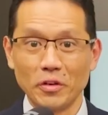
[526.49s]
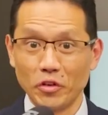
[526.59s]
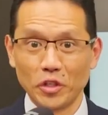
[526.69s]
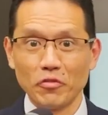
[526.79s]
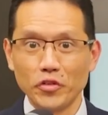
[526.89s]
If
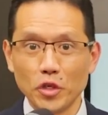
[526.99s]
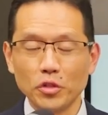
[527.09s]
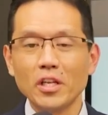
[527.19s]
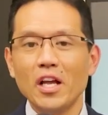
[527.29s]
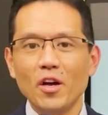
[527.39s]
you're
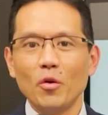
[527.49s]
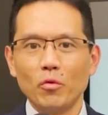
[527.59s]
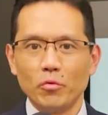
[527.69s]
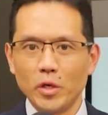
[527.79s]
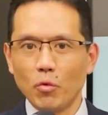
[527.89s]
confused,
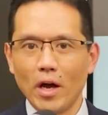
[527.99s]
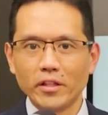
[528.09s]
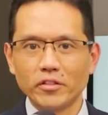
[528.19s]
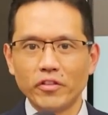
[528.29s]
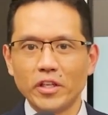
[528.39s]
rewind
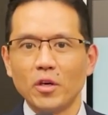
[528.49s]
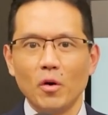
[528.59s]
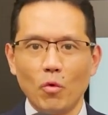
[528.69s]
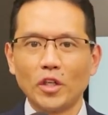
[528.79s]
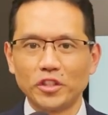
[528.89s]
this video,
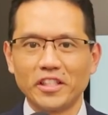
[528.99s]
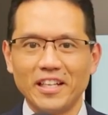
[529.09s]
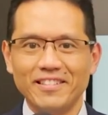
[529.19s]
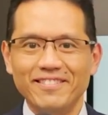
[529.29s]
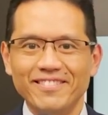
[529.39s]
watch it
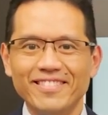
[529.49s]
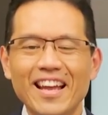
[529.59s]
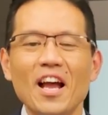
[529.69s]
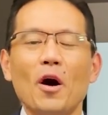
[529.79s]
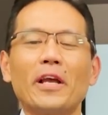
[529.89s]
again.
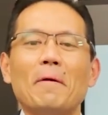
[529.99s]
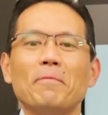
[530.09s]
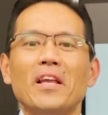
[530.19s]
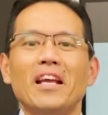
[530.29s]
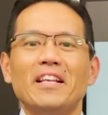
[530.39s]
Okay,
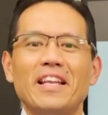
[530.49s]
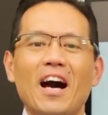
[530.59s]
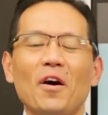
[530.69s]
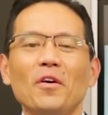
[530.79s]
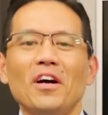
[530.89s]

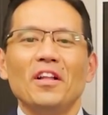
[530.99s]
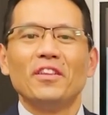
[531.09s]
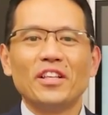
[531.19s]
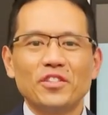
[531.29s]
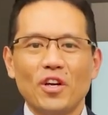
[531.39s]
now
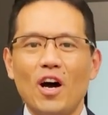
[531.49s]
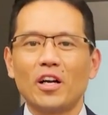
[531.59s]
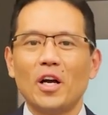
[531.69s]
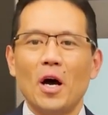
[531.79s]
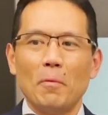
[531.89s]
let's
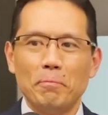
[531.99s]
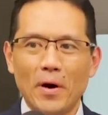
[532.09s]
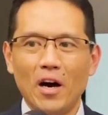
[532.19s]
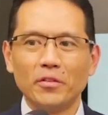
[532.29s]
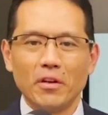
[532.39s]
talk
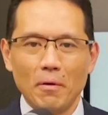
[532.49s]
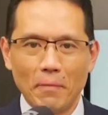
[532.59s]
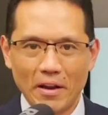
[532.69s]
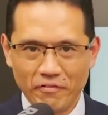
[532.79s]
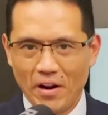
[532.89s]
about
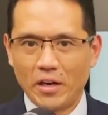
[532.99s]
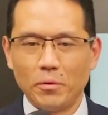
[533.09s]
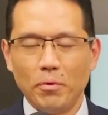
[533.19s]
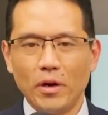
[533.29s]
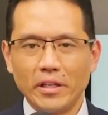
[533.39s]
my final
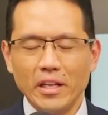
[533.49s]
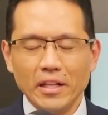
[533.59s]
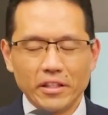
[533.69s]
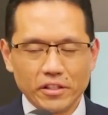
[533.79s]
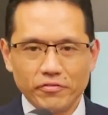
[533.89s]
point.
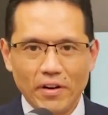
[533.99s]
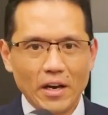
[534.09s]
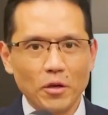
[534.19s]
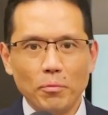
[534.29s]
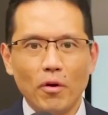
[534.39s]
This
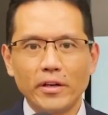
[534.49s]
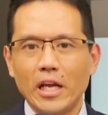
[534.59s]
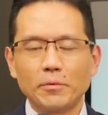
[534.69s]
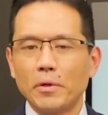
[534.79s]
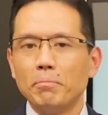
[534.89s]
final point
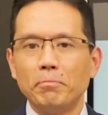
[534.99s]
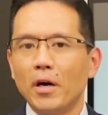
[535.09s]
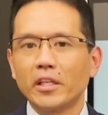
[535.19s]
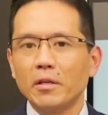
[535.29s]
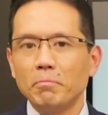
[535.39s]
has been
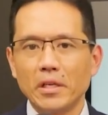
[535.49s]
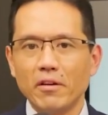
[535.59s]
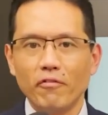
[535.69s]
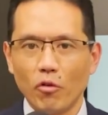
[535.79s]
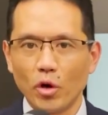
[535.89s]
bugging me
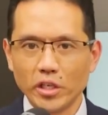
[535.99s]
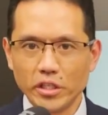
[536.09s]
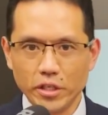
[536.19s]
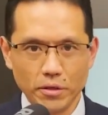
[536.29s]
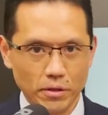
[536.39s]
for
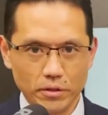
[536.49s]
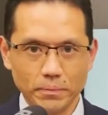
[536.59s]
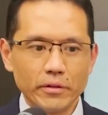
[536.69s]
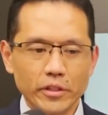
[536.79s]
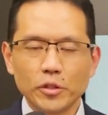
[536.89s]
years.
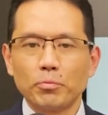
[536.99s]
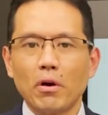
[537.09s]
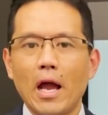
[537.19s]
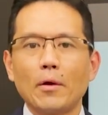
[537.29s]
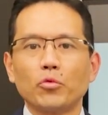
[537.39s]
This is
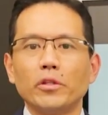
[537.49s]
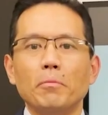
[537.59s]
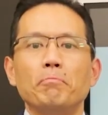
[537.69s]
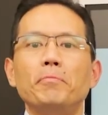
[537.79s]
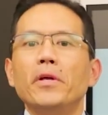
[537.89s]
perhaps one of
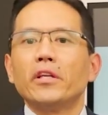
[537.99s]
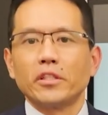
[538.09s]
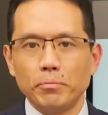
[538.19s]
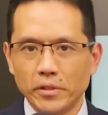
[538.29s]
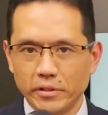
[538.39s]
the
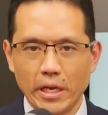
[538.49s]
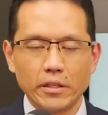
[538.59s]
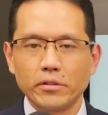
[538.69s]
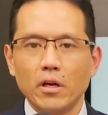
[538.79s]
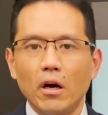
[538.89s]
biggest
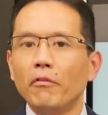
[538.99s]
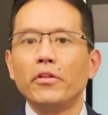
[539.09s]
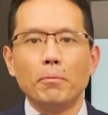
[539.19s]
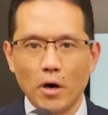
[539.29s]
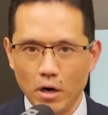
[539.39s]
mistakes of
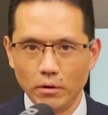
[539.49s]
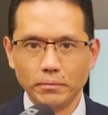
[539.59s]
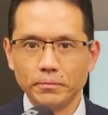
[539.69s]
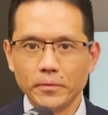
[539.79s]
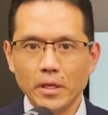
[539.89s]
them
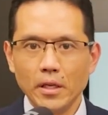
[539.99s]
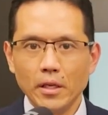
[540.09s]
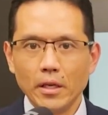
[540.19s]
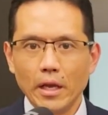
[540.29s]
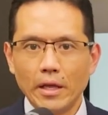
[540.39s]
all,
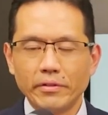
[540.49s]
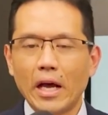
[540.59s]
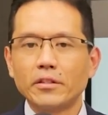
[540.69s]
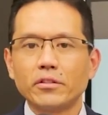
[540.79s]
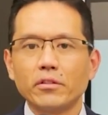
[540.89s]
and
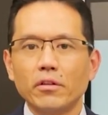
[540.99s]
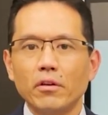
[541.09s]
that's